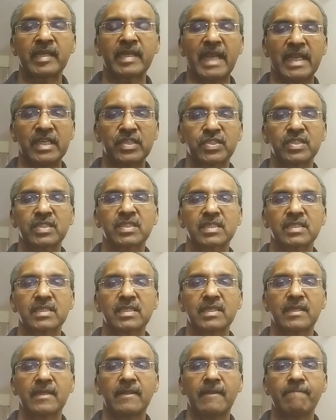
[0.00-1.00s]
are anxious
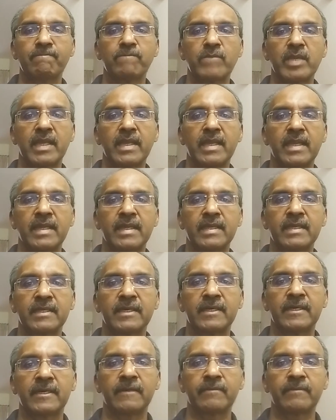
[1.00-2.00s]
and